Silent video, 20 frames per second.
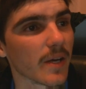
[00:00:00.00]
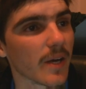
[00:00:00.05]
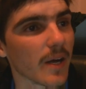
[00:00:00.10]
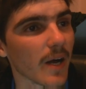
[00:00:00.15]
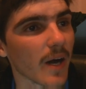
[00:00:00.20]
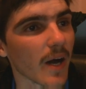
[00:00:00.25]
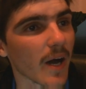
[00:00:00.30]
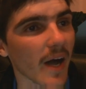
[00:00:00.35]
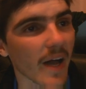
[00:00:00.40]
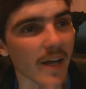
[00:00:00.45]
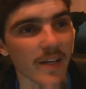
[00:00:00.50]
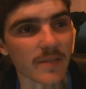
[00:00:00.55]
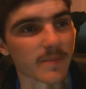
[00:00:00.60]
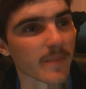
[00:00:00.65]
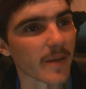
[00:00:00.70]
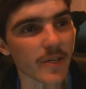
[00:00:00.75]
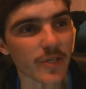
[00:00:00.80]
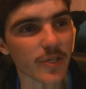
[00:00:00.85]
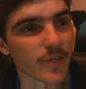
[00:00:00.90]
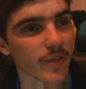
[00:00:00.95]
As
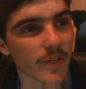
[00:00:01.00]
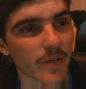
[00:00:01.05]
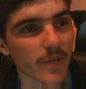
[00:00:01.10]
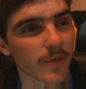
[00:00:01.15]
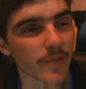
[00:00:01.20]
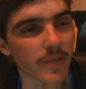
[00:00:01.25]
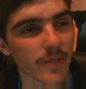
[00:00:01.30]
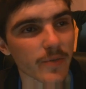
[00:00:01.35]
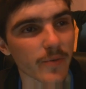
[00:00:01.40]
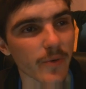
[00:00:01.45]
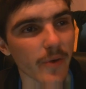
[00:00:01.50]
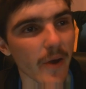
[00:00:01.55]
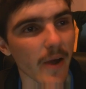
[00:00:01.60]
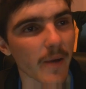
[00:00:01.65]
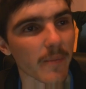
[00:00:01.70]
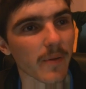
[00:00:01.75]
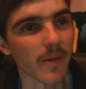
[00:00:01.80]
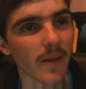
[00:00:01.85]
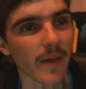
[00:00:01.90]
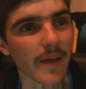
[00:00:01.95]
mentioned, the Cookers were
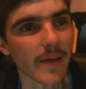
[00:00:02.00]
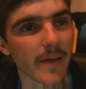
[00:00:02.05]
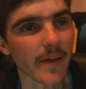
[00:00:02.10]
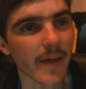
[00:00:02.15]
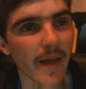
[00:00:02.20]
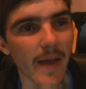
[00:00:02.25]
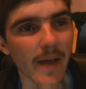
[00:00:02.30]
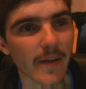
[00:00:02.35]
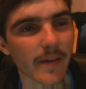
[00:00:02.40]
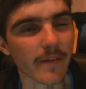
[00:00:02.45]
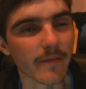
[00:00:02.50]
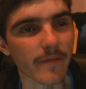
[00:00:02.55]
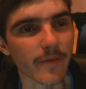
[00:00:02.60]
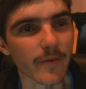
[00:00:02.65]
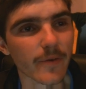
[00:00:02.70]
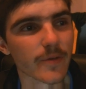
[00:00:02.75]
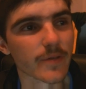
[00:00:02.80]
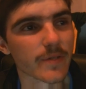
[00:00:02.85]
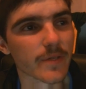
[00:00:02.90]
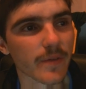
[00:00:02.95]
outplayed and
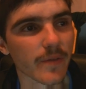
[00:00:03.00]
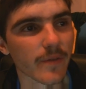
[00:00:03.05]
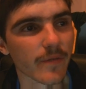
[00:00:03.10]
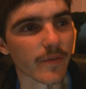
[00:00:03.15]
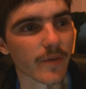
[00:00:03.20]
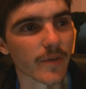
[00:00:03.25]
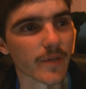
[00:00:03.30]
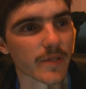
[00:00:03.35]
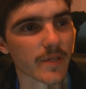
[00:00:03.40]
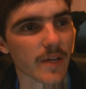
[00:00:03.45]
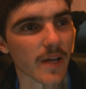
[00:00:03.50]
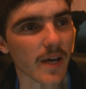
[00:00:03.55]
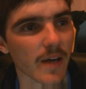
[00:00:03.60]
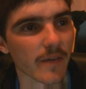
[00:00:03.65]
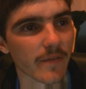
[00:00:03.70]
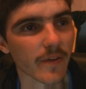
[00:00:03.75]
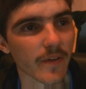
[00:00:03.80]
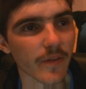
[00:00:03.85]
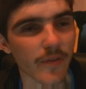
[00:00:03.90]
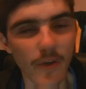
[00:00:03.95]
out-enthused in the first half,
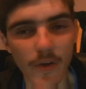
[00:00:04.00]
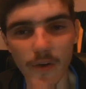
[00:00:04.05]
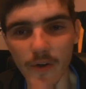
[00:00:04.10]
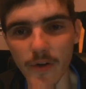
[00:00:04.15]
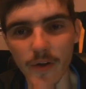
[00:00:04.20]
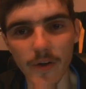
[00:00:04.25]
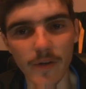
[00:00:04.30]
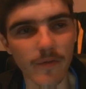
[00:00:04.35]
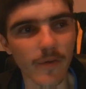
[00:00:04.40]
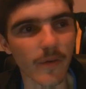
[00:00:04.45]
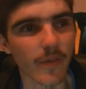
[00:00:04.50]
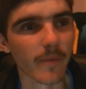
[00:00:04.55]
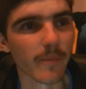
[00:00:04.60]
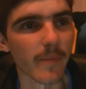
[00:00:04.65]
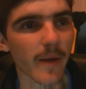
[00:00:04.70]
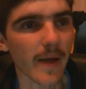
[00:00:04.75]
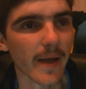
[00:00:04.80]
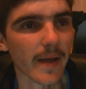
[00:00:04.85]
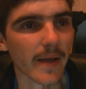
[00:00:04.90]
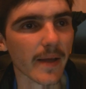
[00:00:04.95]
and a turnover at the
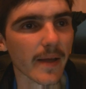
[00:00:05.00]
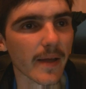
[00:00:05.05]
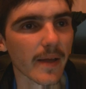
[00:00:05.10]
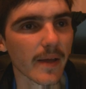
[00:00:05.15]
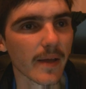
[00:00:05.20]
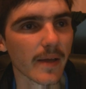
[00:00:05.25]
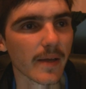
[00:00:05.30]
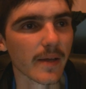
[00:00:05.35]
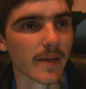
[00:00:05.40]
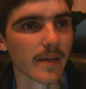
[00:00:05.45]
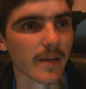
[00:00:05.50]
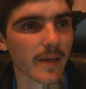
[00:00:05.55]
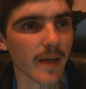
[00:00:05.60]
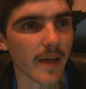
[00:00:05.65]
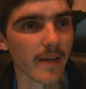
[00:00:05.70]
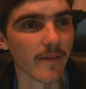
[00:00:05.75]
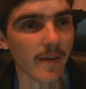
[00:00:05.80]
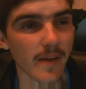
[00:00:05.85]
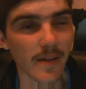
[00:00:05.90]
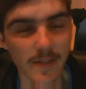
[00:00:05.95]
back
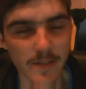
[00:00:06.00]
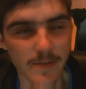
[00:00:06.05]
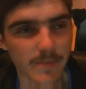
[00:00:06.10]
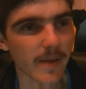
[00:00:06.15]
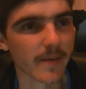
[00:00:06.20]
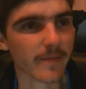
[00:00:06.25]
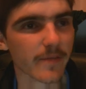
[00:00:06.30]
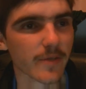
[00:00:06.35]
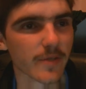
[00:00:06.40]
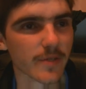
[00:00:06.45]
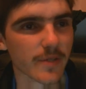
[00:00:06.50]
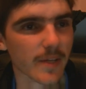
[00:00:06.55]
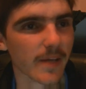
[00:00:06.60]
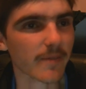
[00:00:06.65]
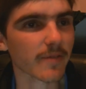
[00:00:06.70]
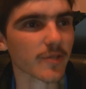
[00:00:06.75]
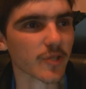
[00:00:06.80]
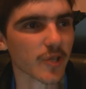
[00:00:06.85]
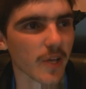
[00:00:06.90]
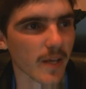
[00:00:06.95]
gave Alex Matthews
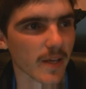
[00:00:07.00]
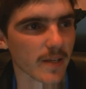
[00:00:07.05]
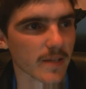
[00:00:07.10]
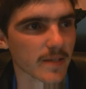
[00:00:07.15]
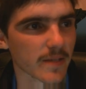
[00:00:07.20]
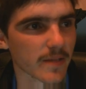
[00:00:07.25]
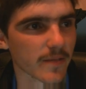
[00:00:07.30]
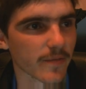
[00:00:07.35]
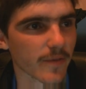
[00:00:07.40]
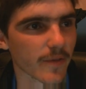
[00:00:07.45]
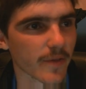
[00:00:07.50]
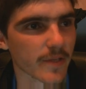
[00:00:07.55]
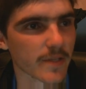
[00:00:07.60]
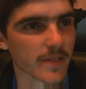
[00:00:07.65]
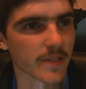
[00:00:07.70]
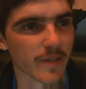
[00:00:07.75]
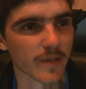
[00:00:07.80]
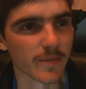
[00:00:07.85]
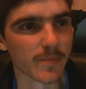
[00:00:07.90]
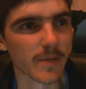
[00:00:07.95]
another chance in the
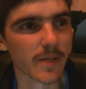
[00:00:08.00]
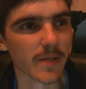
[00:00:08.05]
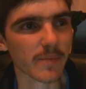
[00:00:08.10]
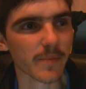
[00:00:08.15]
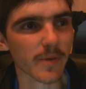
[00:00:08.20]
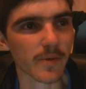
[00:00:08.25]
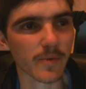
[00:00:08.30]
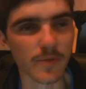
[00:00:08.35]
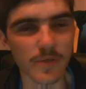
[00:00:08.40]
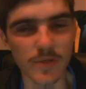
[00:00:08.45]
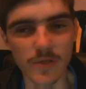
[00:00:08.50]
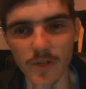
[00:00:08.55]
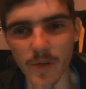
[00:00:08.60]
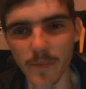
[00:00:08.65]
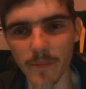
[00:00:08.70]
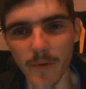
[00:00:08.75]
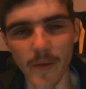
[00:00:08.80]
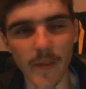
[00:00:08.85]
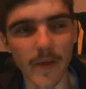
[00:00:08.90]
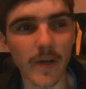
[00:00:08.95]
36th minute, but it was
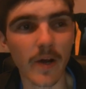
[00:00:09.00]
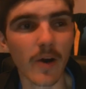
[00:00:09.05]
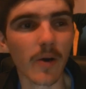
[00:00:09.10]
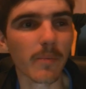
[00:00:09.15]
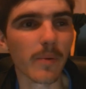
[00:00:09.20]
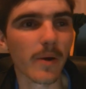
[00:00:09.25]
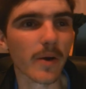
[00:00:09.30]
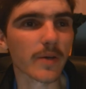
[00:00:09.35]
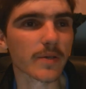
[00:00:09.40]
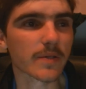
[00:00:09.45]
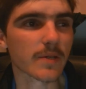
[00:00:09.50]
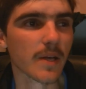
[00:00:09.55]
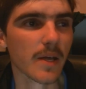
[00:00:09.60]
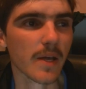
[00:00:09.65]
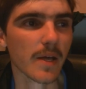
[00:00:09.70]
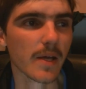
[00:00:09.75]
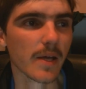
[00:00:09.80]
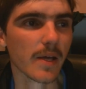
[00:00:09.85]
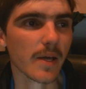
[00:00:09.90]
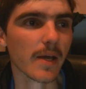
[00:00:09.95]
stopped by the goalpost,
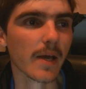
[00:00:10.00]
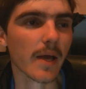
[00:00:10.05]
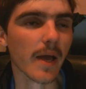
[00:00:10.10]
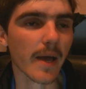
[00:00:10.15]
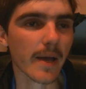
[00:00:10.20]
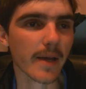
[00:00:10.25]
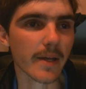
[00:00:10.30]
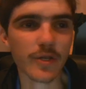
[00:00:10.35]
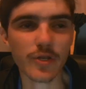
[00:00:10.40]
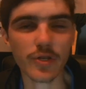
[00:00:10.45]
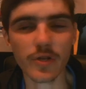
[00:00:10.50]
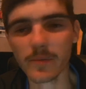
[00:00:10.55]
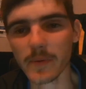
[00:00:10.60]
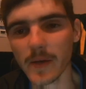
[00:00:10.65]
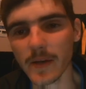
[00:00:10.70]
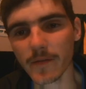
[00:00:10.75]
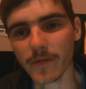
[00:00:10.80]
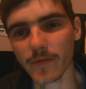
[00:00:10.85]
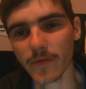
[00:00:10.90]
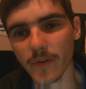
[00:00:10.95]
and it should have
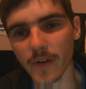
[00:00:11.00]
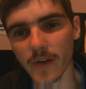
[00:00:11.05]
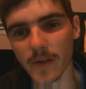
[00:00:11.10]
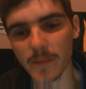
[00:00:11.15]
been 3,